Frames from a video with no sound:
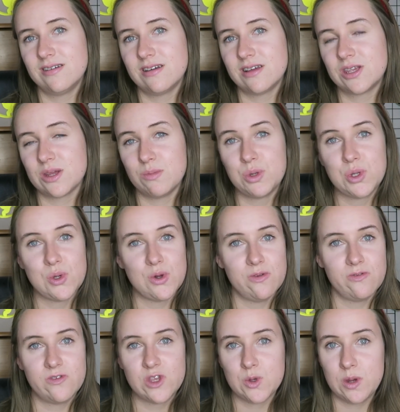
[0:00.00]
some sort
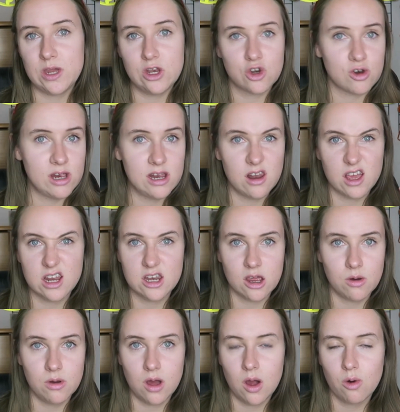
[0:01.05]
of sweet treat, like a
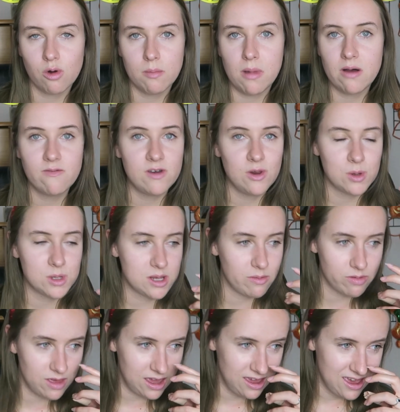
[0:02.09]
donut or a muffin or
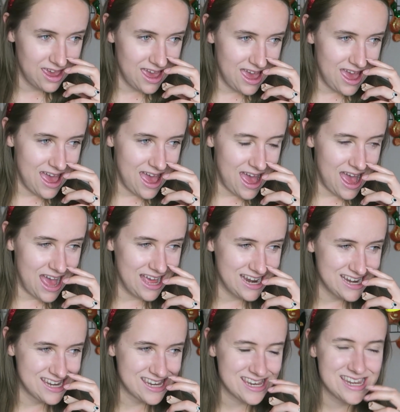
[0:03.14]
something.
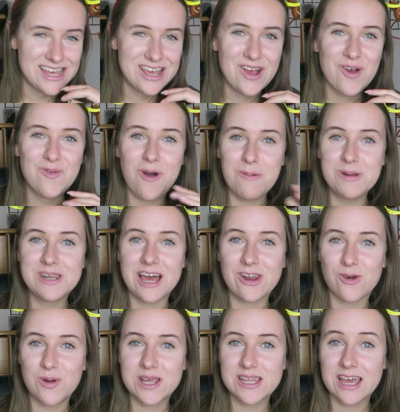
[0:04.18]
And Mum and Dad
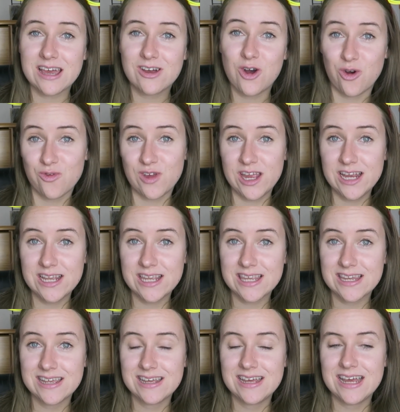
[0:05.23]
always get coffees,
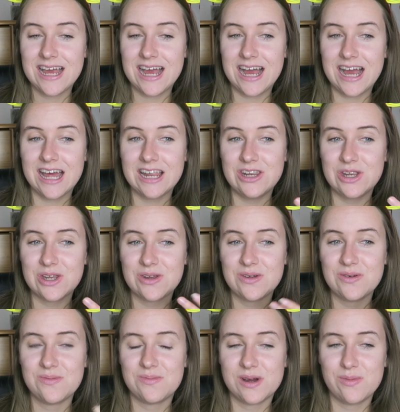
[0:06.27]
and
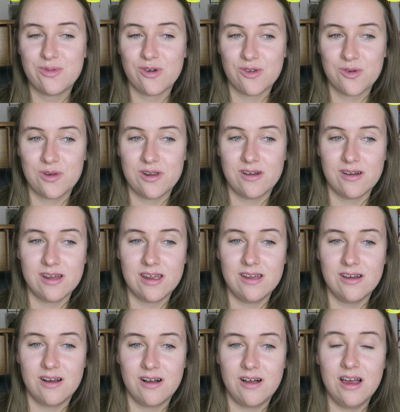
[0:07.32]
my brother and I
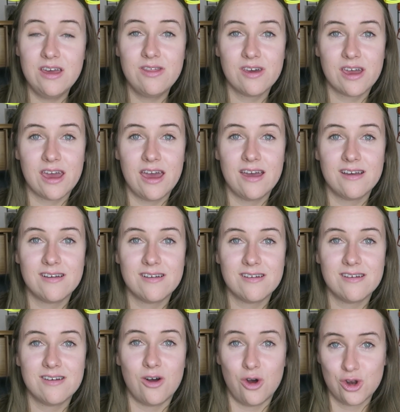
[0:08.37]
either get
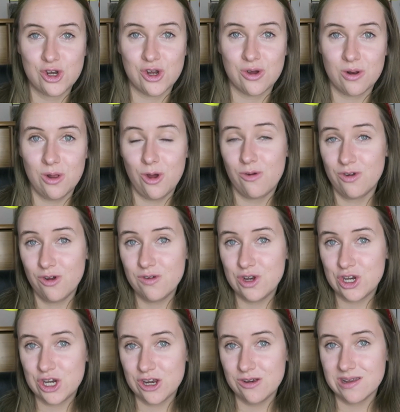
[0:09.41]
hot chocolate or an
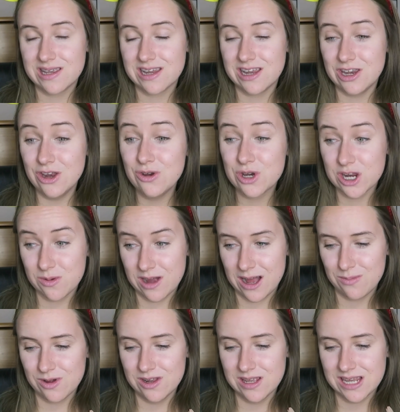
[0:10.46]
orange juice. And usually what
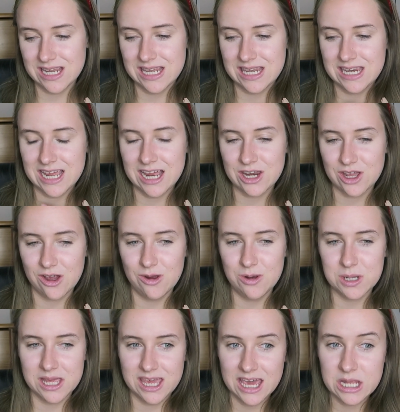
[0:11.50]
happens is Dad
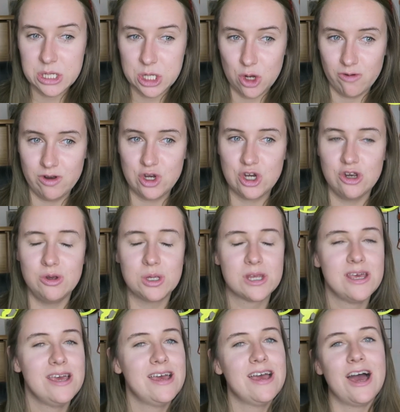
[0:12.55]
goes and gets the orange juice
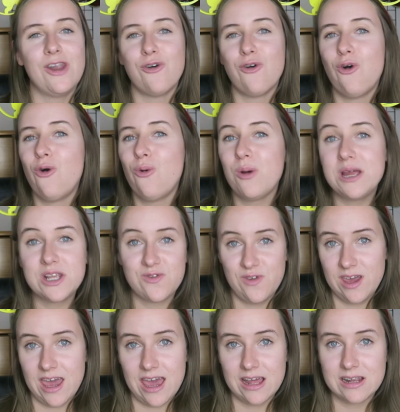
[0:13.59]
and always
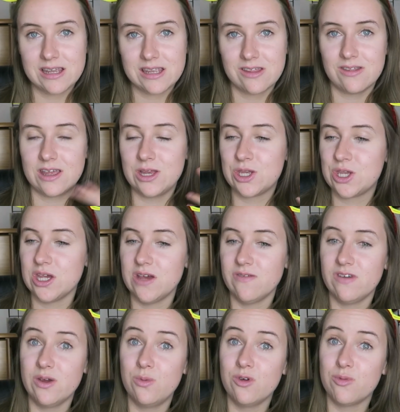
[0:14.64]
forgets that they serve
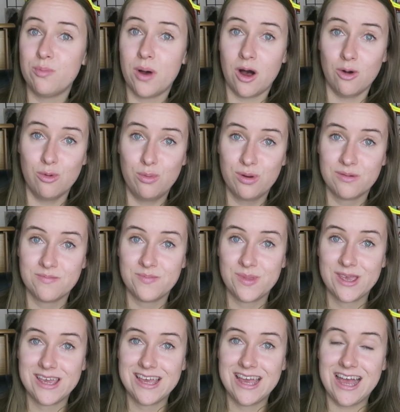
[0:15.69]
it with pulp.
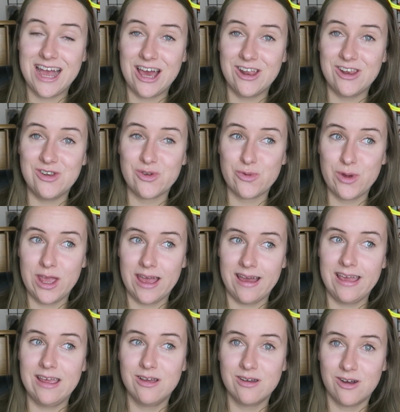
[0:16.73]
And we hate